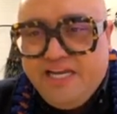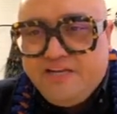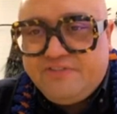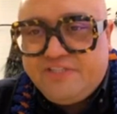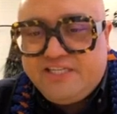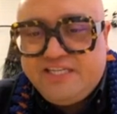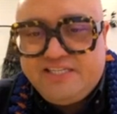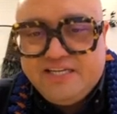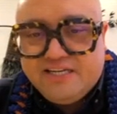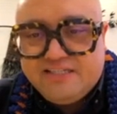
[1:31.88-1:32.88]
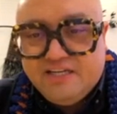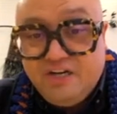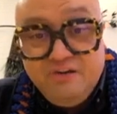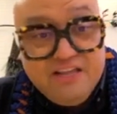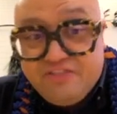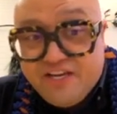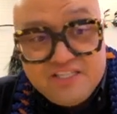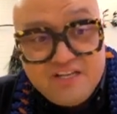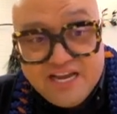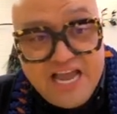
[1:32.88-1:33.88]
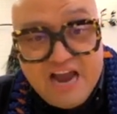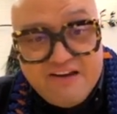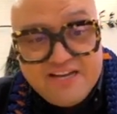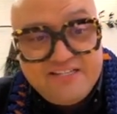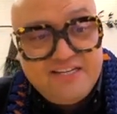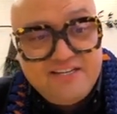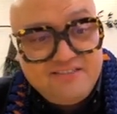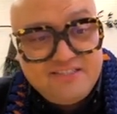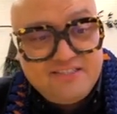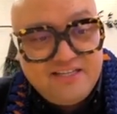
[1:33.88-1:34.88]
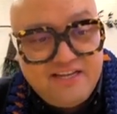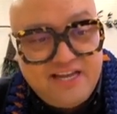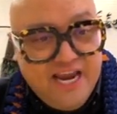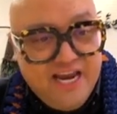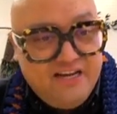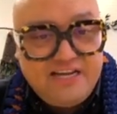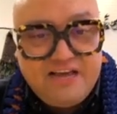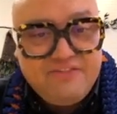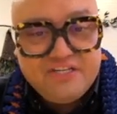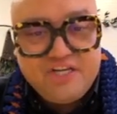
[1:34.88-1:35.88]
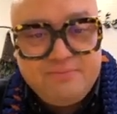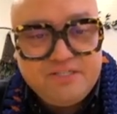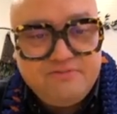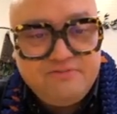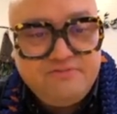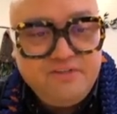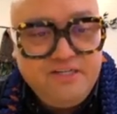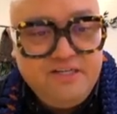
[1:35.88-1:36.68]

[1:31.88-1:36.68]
negative statistics, including things like car accidents and other types of